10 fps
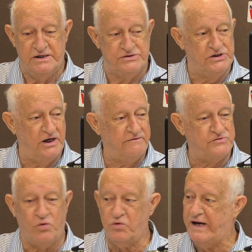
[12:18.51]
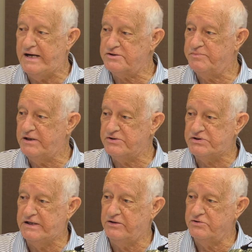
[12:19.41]
"She loves old has-been
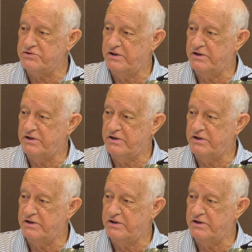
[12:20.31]
singers."